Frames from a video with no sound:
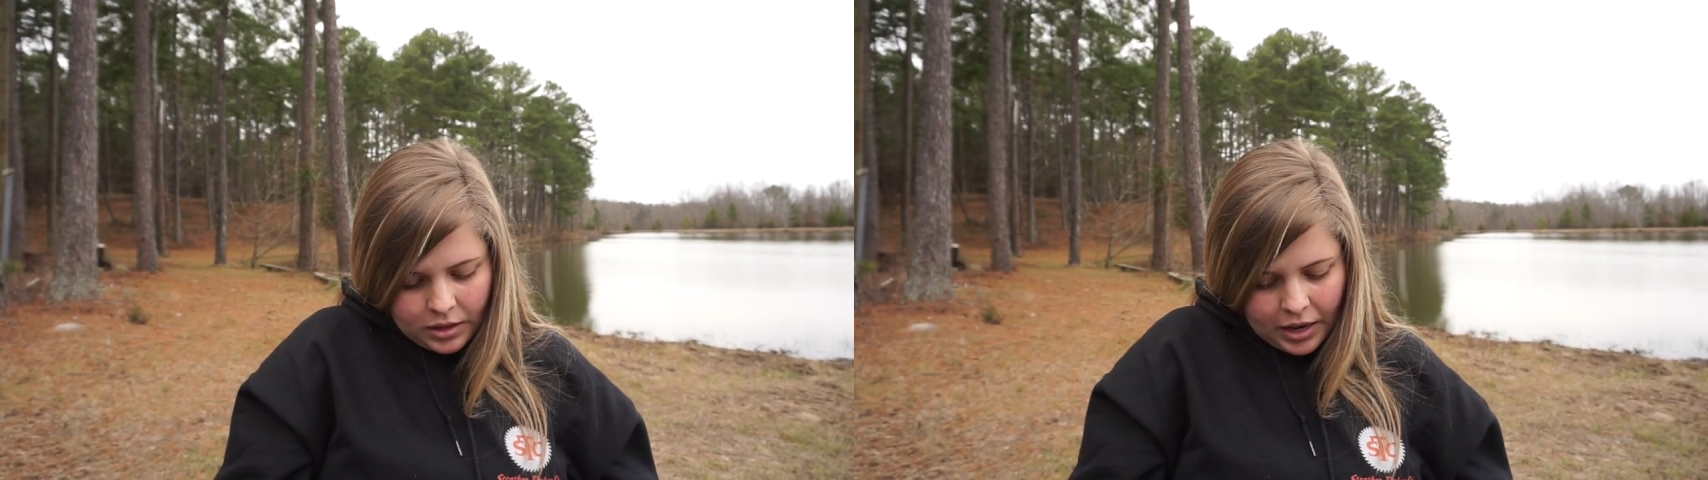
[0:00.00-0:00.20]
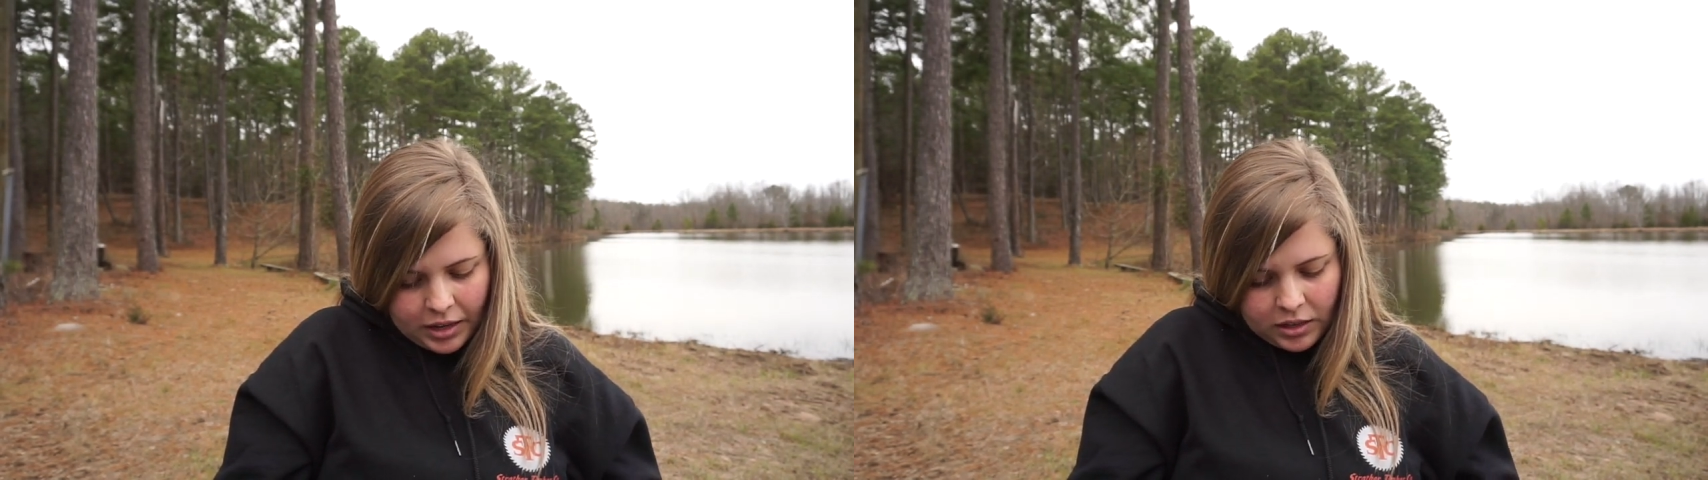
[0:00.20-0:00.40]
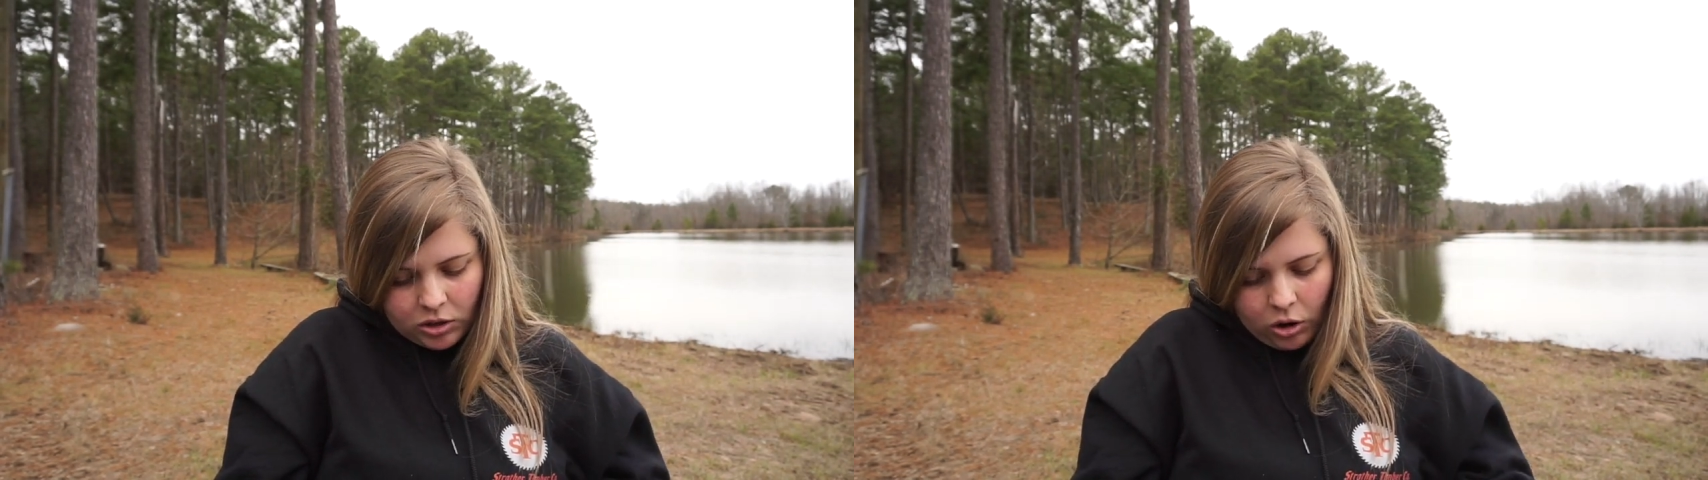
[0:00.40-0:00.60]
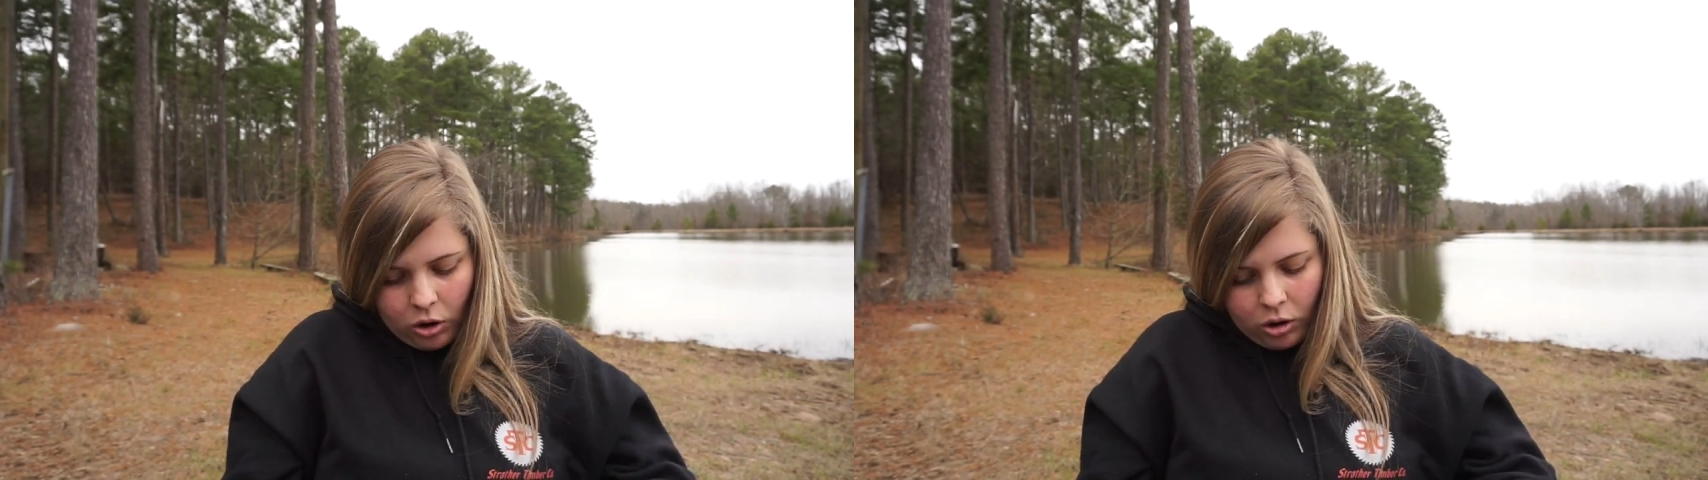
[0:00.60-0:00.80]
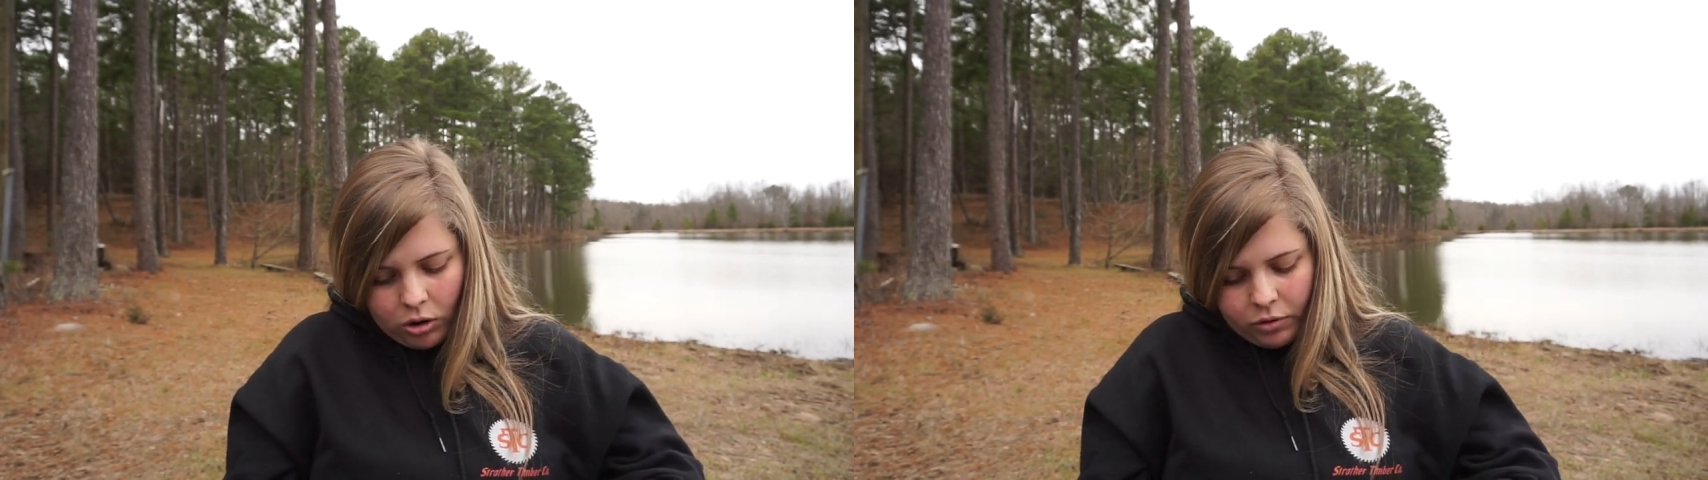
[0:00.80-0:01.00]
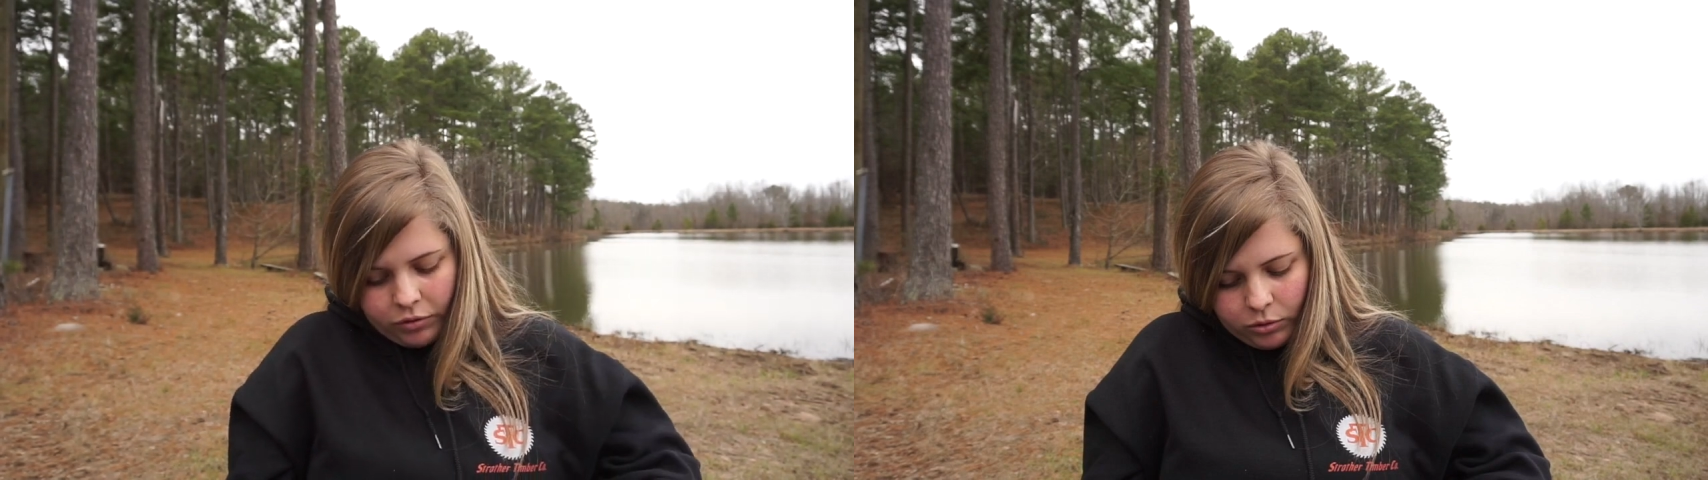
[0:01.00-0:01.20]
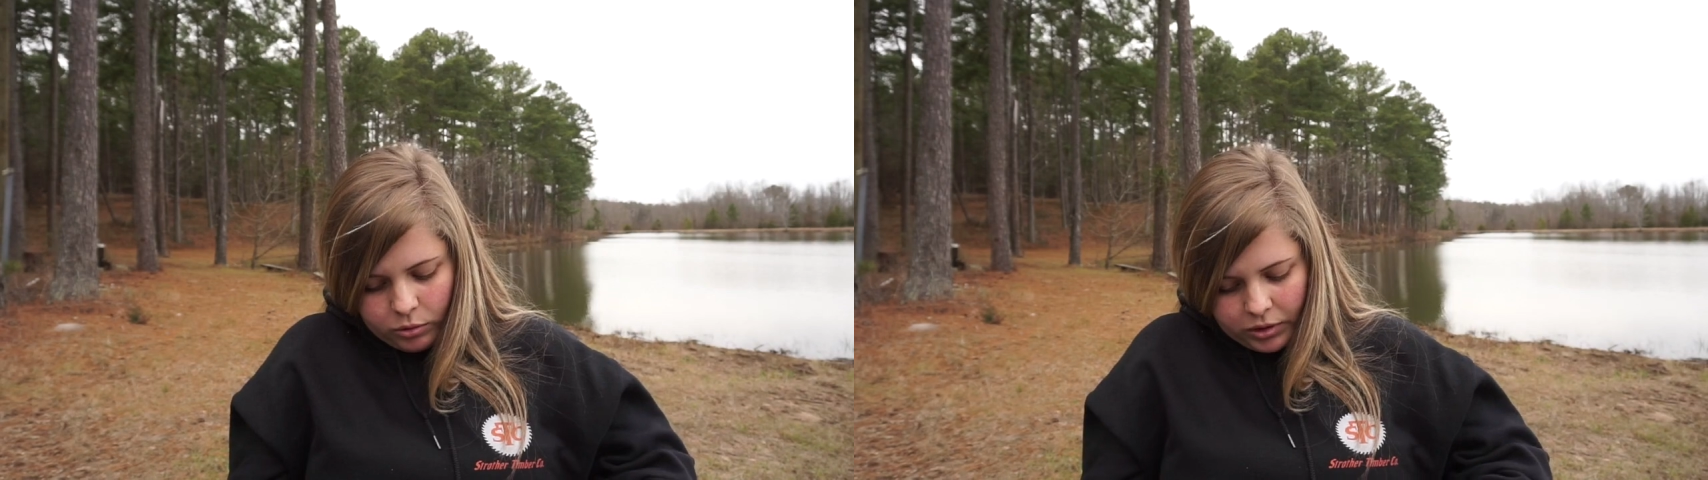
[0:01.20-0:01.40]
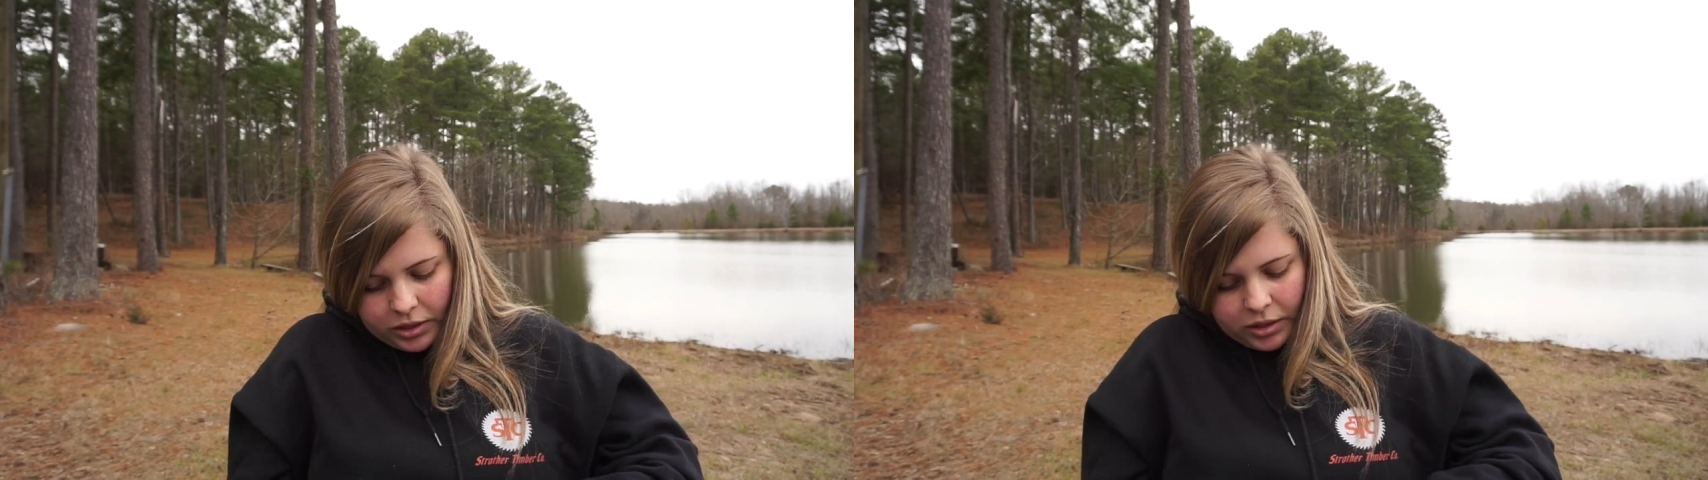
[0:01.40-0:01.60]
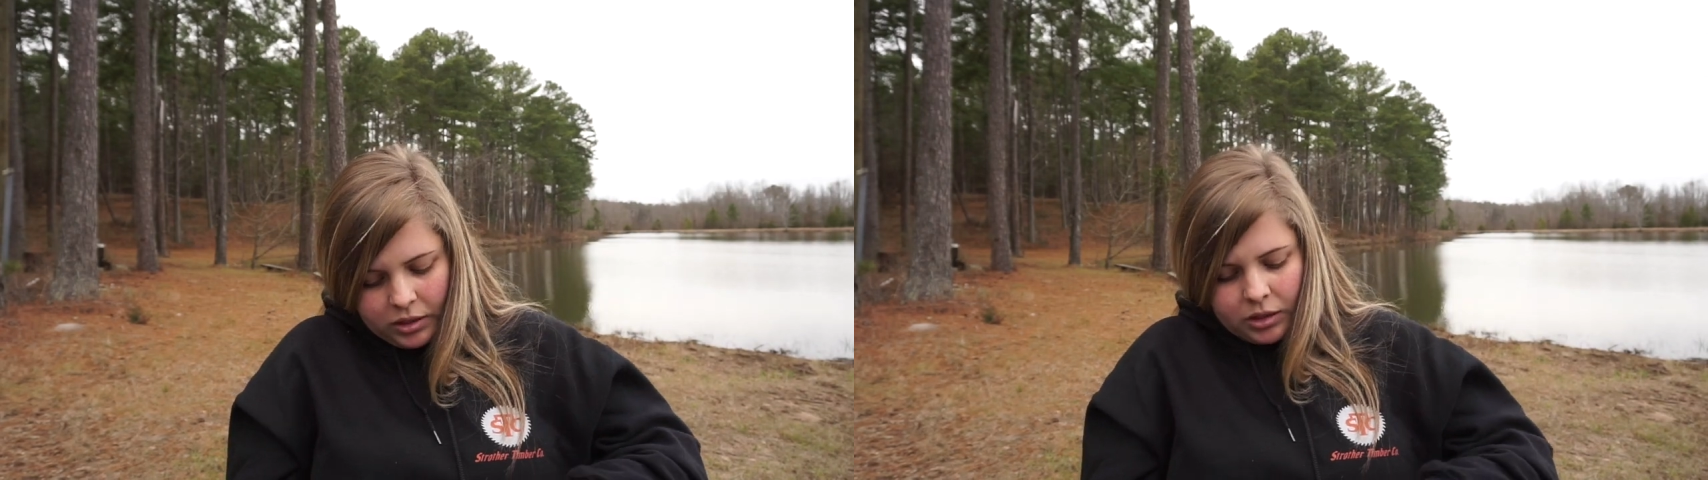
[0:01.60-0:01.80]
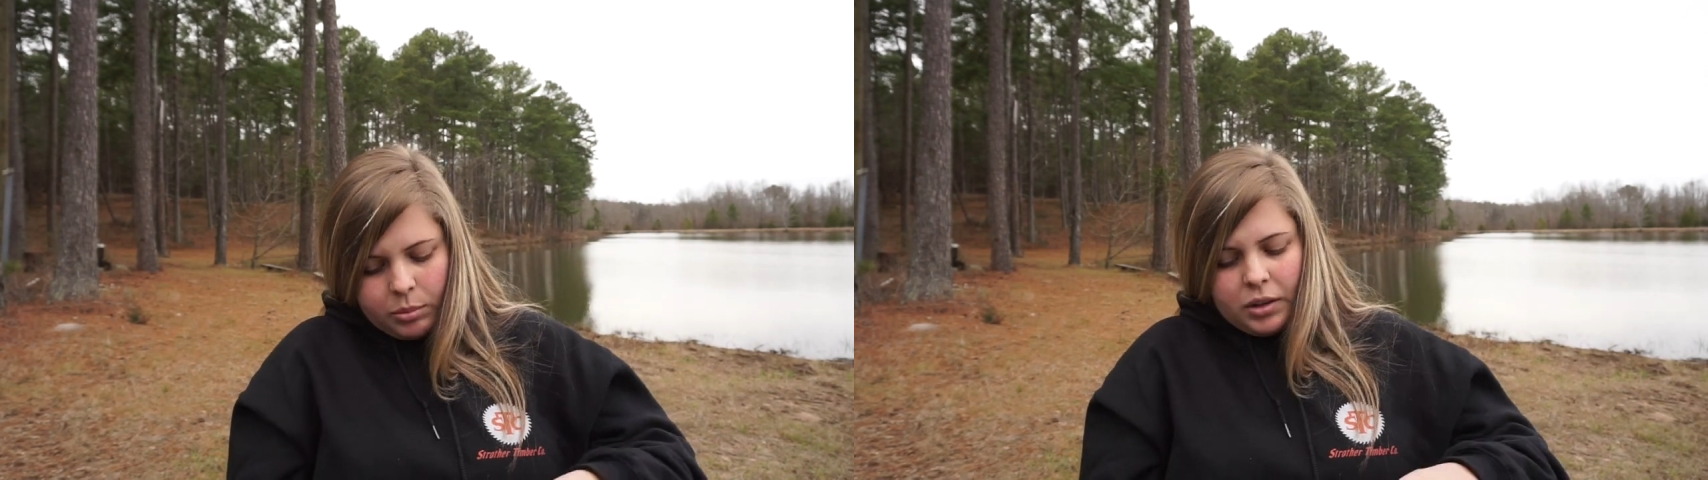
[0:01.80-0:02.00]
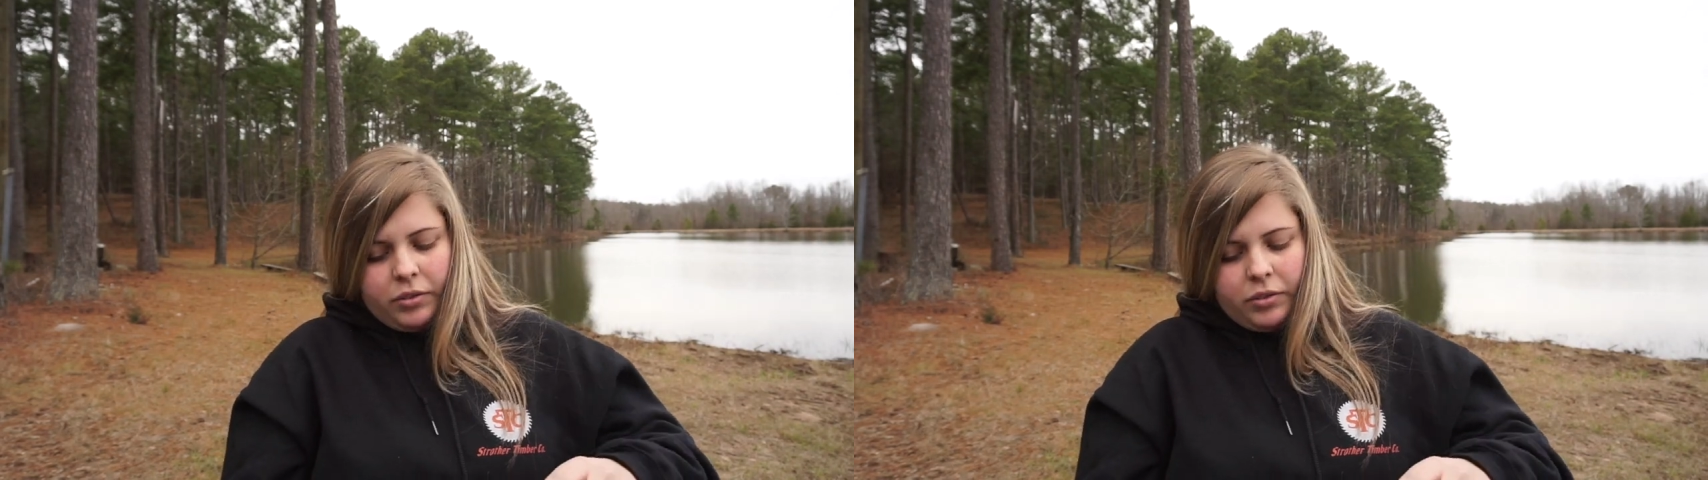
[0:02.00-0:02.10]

That is all for what's in the box.